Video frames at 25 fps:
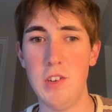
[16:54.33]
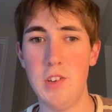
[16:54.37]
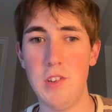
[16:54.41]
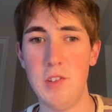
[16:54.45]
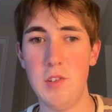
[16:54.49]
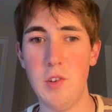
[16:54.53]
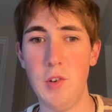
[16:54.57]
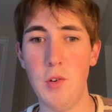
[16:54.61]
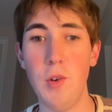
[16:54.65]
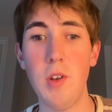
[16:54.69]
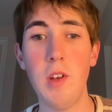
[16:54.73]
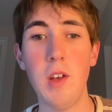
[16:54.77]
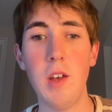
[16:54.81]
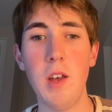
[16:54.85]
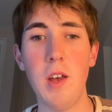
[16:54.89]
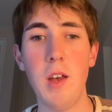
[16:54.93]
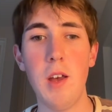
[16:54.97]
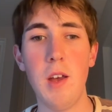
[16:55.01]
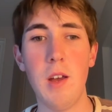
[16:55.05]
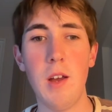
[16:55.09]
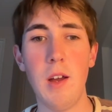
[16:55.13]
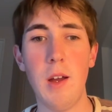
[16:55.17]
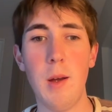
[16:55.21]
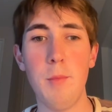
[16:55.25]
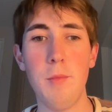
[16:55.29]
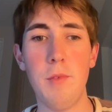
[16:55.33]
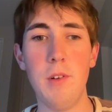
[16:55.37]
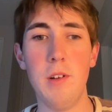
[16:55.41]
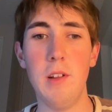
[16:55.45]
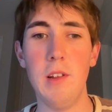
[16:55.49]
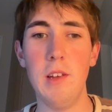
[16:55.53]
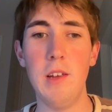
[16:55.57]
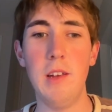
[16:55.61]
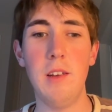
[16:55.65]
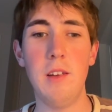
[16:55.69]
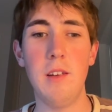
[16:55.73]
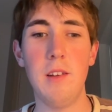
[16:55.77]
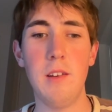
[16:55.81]
So I'm
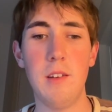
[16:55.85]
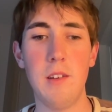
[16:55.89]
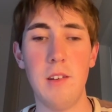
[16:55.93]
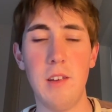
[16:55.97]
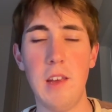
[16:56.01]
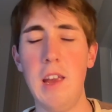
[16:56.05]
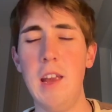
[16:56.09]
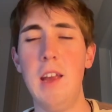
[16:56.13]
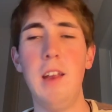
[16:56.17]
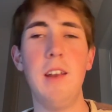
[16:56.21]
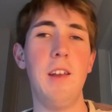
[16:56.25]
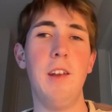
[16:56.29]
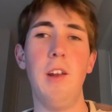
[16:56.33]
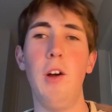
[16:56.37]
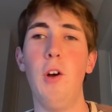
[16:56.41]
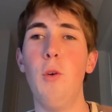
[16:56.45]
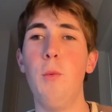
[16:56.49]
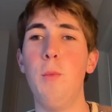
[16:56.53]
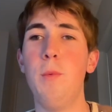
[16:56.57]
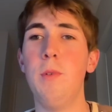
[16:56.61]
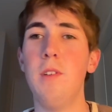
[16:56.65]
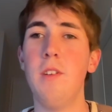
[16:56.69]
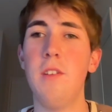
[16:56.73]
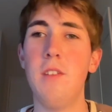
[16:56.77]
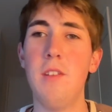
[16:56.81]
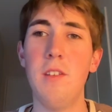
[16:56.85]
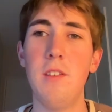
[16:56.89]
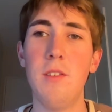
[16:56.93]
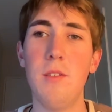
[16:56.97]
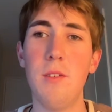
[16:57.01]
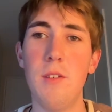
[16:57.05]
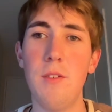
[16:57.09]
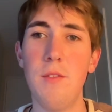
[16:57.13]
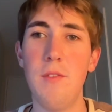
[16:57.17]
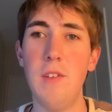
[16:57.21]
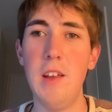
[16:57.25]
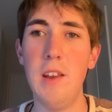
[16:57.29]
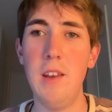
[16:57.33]
really keen and open to sort
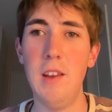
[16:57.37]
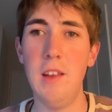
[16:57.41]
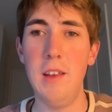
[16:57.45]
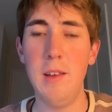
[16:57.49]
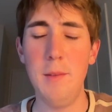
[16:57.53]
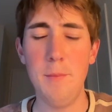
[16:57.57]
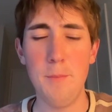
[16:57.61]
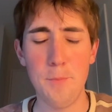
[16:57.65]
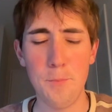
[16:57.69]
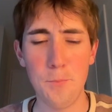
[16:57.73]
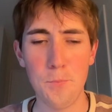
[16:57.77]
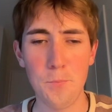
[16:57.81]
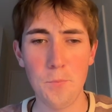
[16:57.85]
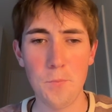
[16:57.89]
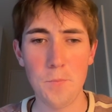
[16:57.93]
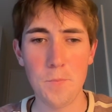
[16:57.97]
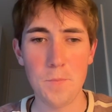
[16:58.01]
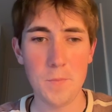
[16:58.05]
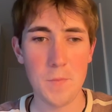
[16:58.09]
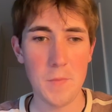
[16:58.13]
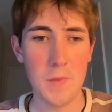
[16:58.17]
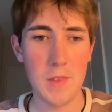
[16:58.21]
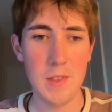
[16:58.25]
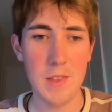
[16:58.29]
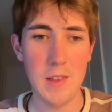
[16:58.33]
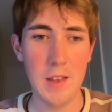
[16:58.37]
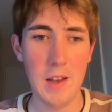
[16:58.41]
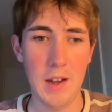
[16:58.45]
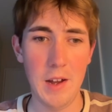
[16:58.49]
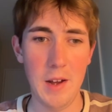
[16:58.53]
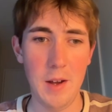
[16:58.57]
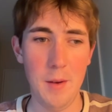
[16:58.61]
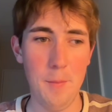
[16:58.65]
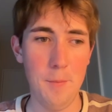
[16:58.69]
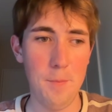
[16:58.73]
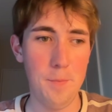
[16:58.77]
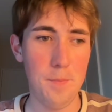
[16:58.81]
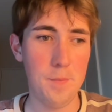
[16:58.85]
of any
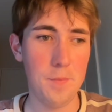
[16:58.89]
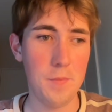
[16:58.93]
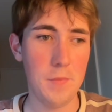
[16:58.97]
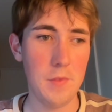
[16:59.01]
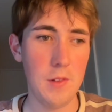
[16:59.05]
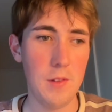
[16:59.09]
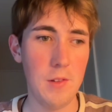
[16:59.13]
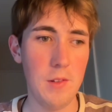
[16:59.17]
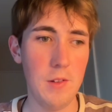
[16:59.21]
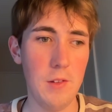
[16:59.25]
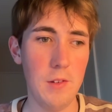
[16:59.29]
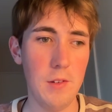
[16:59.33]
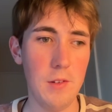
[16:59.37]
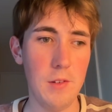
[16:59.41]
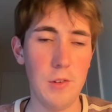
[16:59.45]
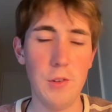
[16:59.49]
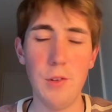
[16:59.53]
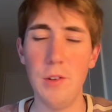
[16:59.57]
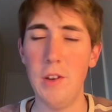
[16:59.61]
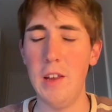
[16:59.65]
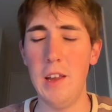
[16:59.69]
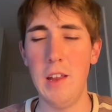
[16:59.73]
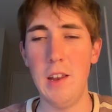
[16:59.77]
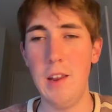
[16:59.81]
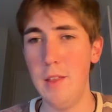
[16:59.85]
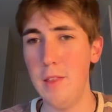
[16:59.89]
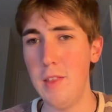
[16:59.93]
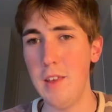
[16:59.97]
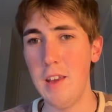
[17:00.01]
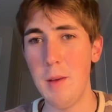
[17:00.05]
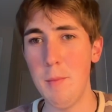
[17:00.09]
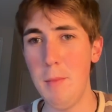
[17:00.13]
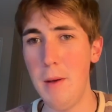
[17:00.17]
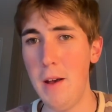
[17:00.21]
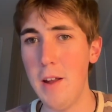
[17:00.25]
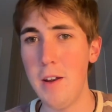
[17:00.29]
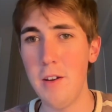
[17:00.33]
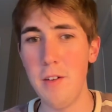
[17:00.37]
learning anything
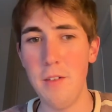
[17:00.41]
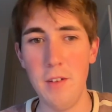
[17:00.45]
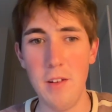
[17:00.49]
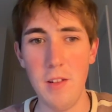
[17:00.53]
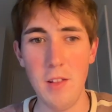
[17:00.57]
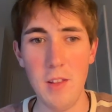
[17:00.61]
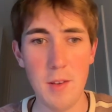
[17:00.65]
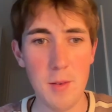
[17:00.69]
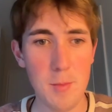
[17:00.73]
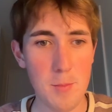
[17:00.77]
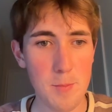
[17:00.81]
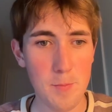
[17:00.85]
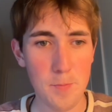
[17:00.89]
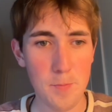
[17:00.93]
about it, really.